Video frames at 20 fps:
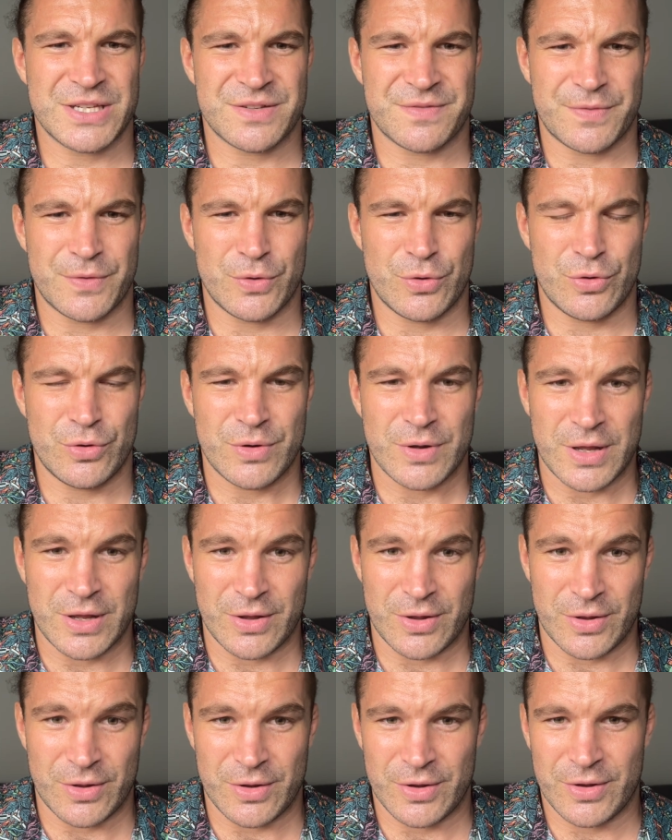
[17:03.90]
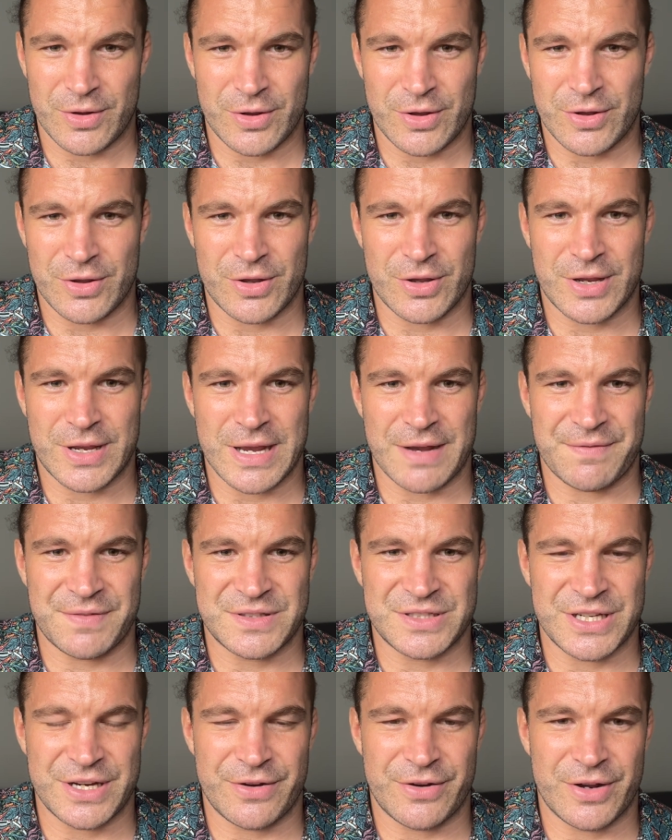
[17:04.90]
food at your
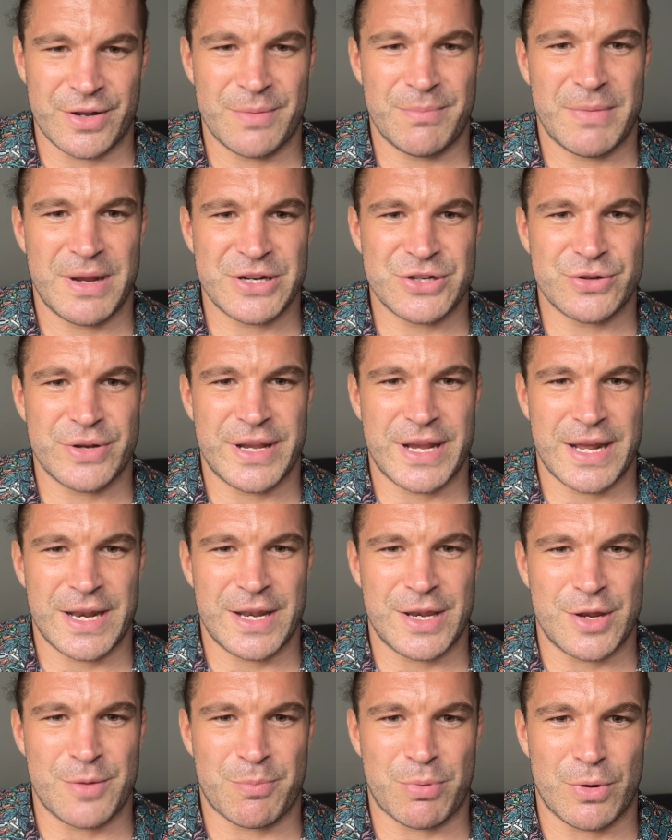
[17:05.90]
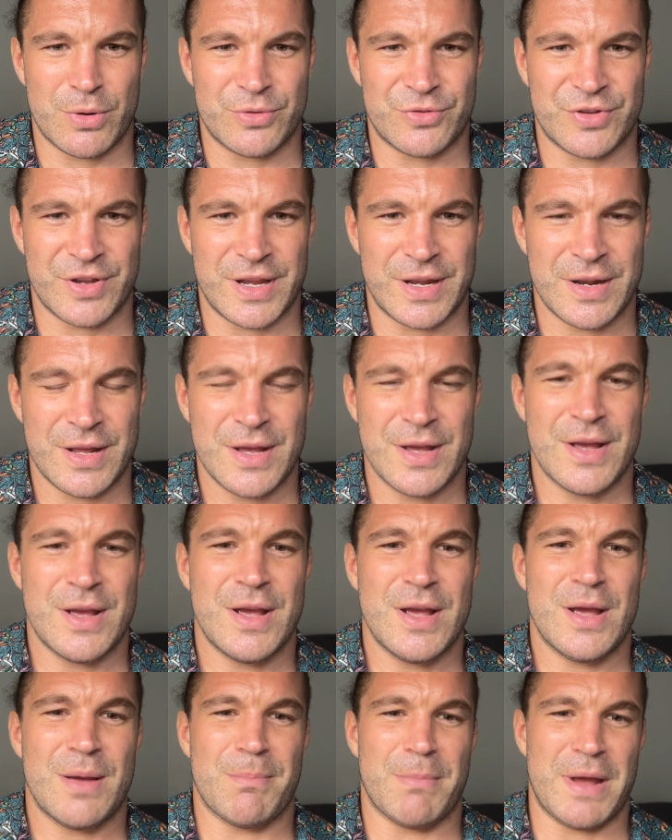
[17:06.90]
cafeteria. Make sure you're getting in your protein,
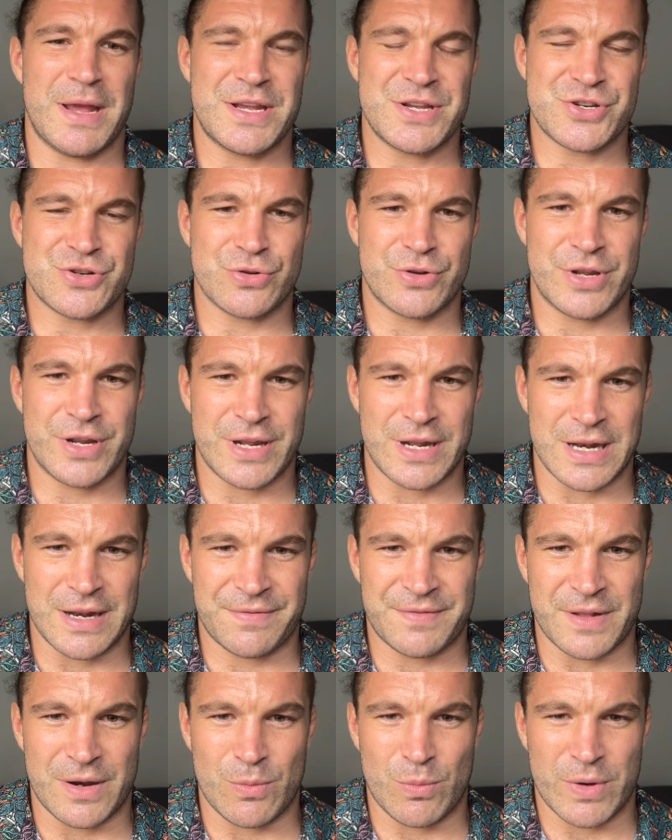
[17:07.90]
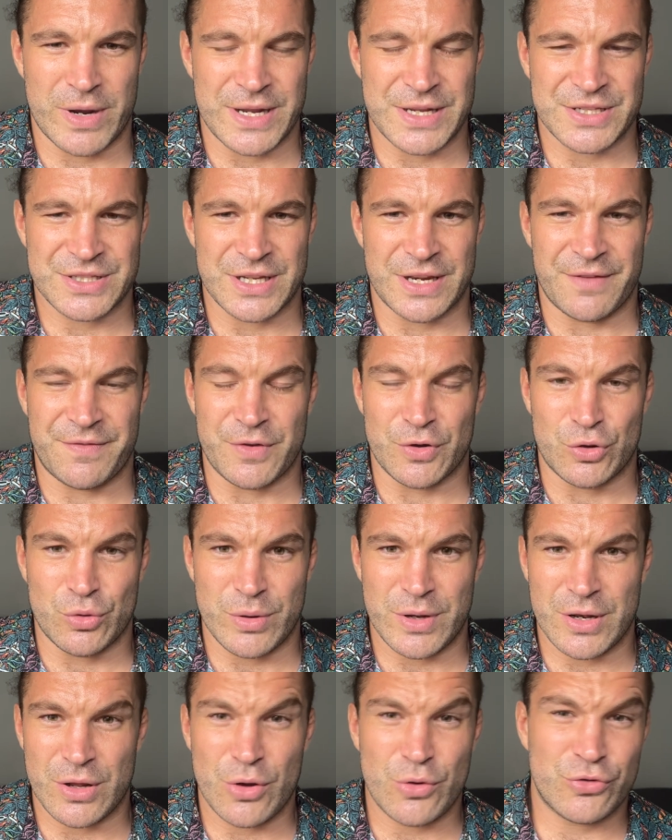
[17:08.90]
making sure you're lifting weights. And if you're
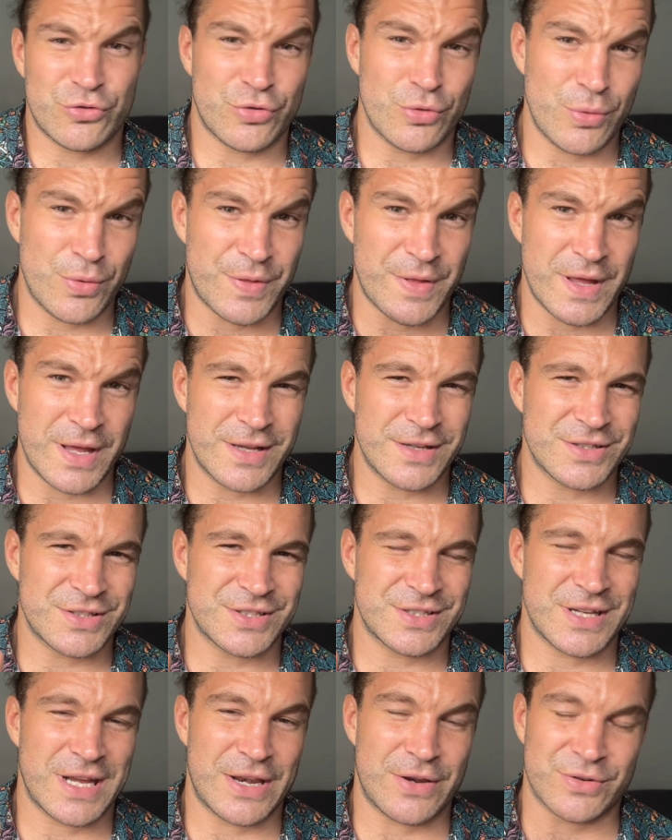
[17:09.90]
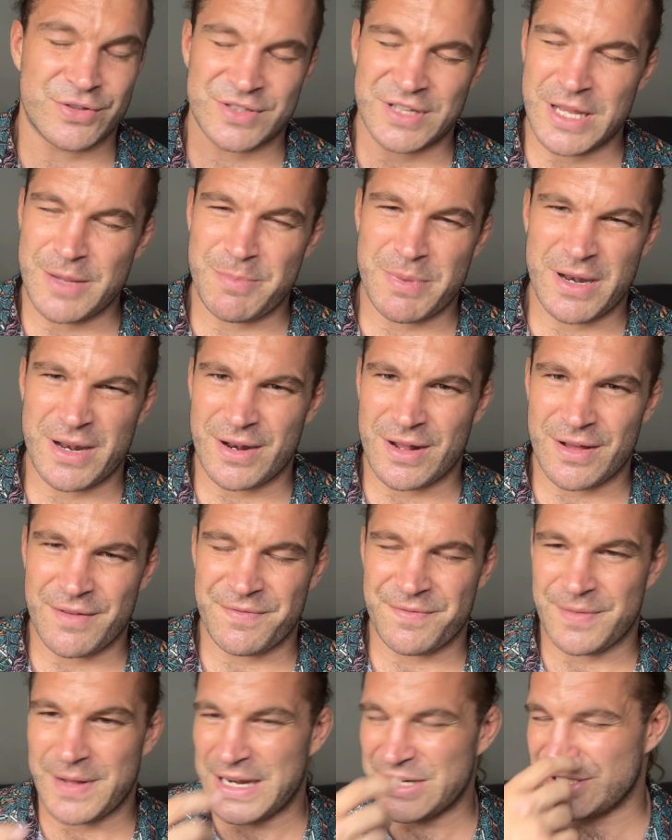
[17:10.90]
doing those 2 things and you're sleeping
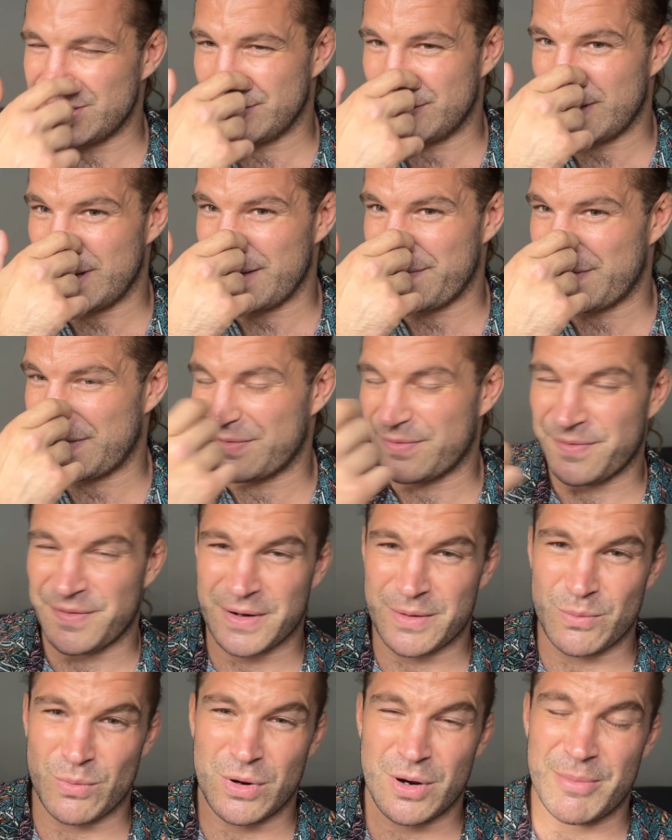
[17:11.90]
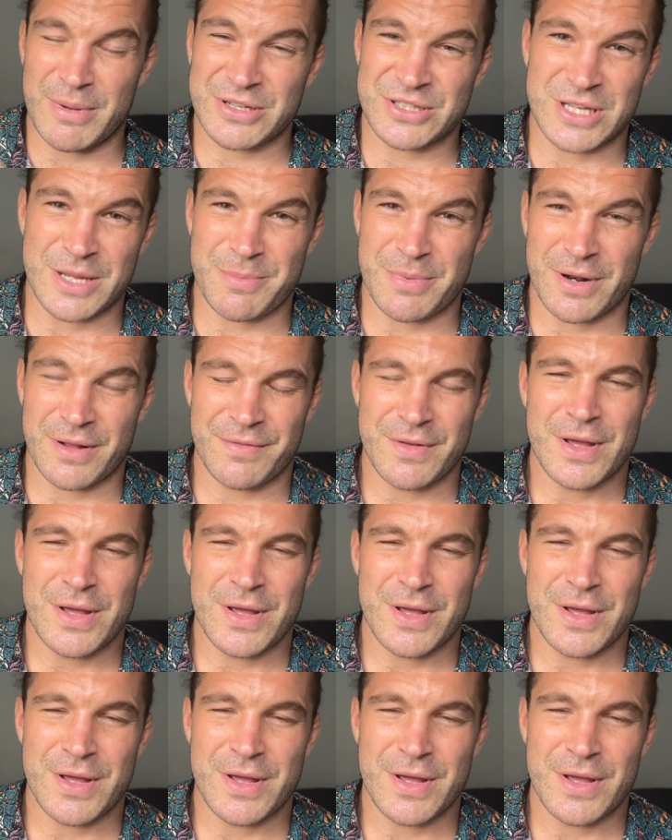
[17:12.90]
enough, actually don't even fucking worry about sleeping enough,